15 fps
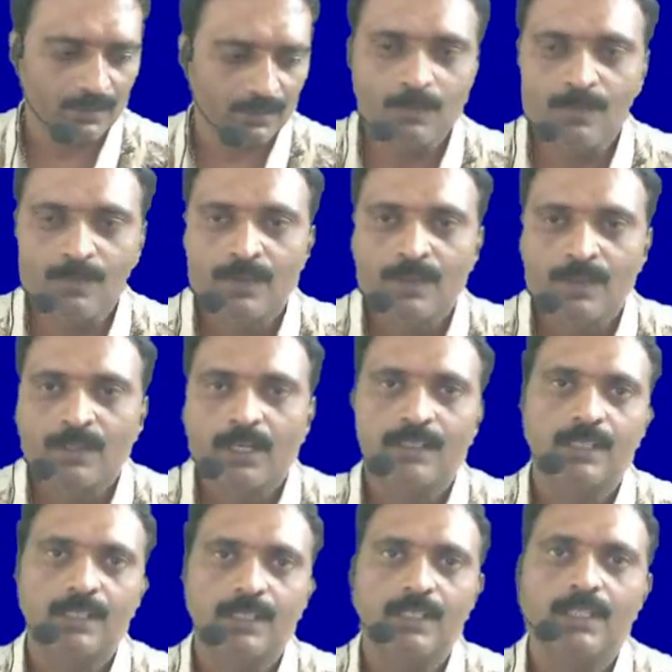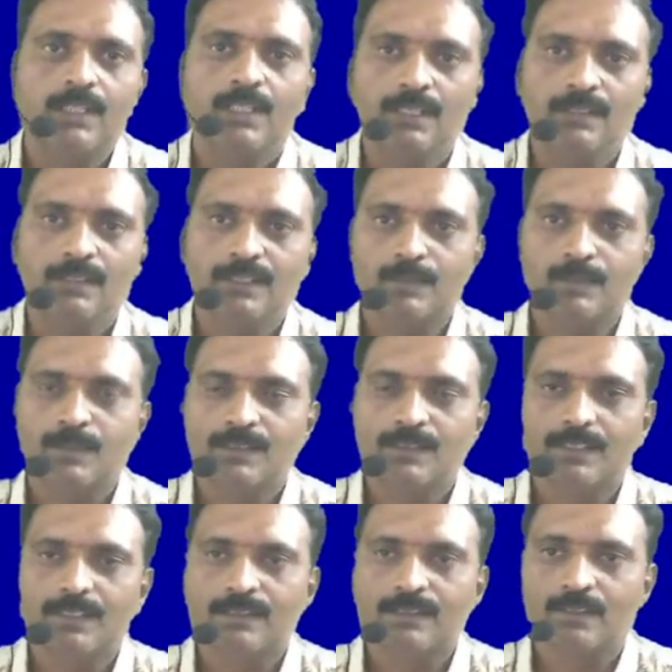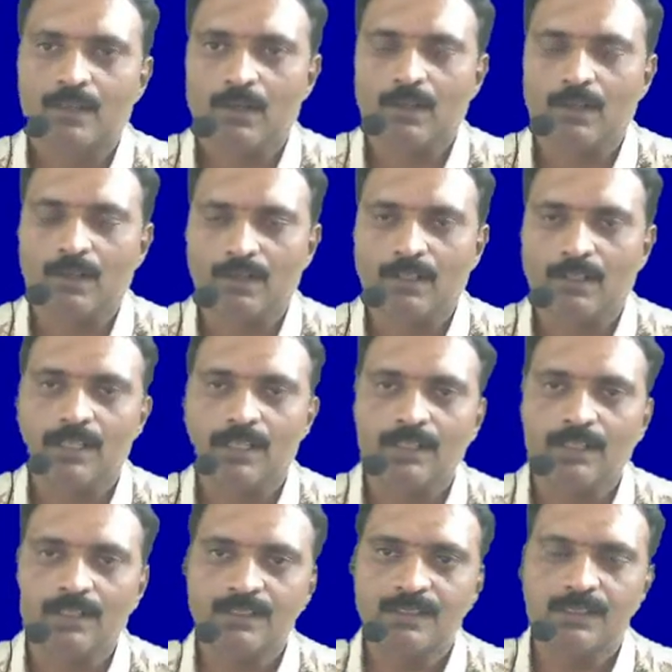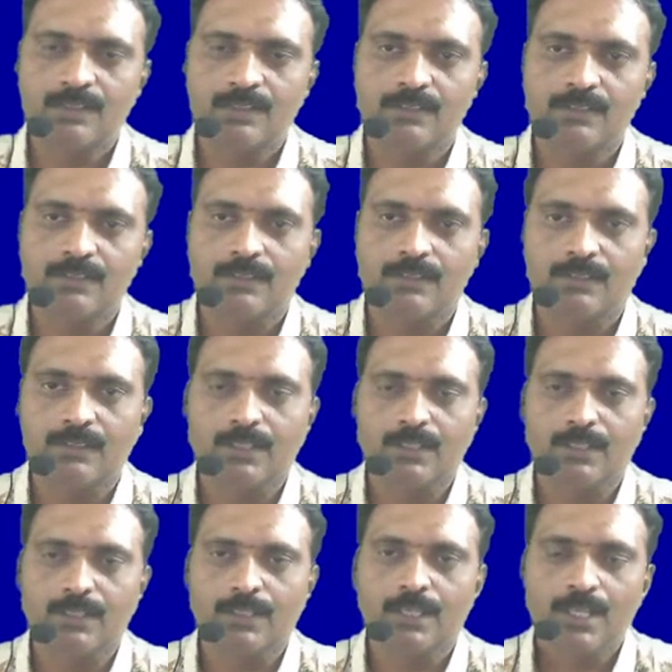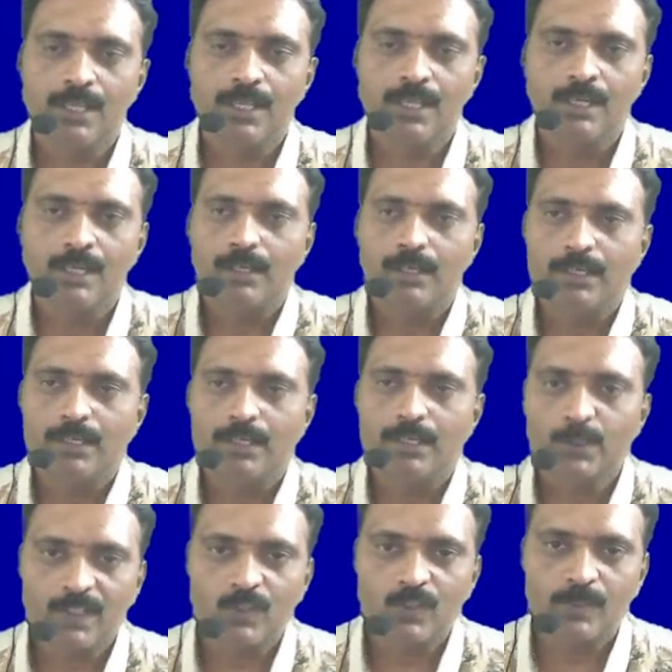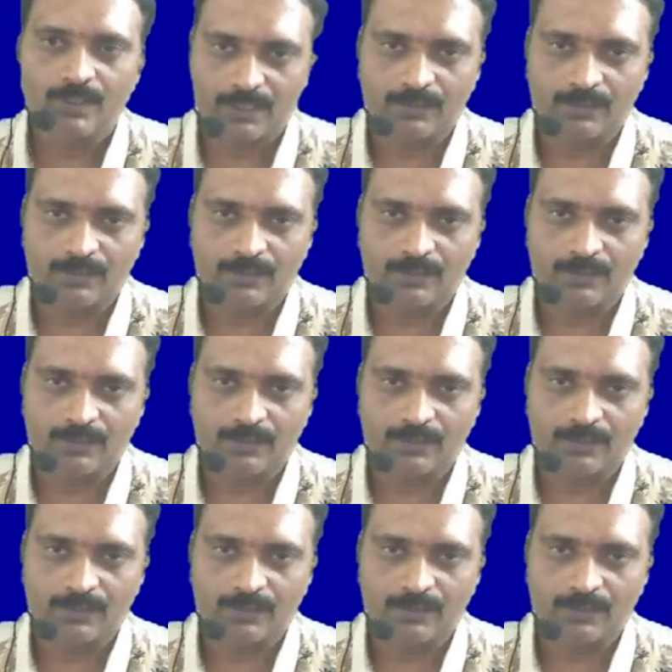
and generally it is expressed as R, the resistance in newtons per tons.